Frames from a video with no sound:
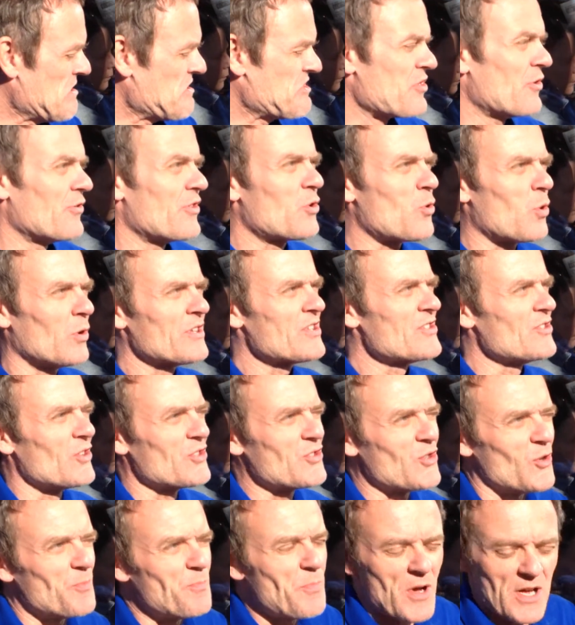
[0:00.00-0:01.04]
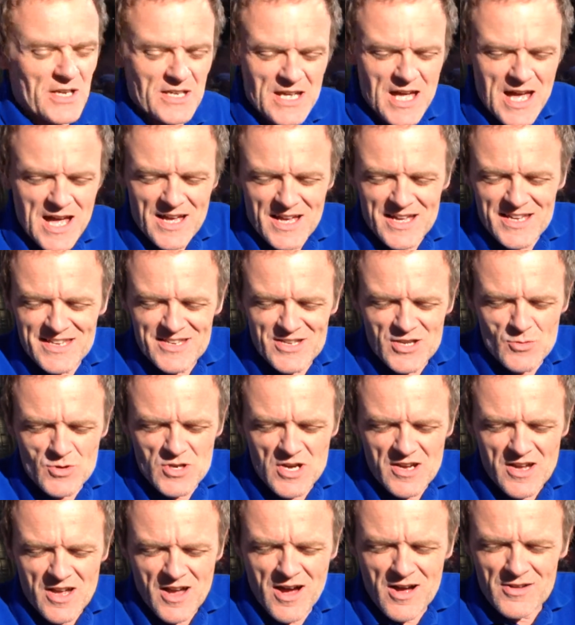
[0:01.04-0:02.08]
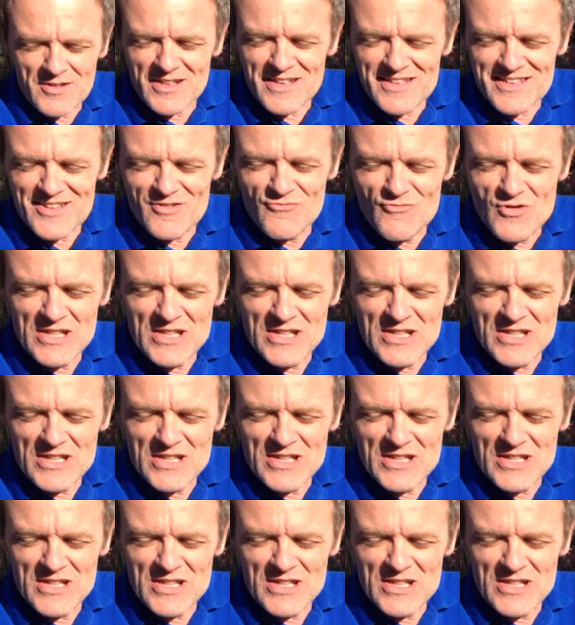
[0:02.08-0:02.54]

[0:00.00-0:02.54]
So the quality's not as good. But yeah, you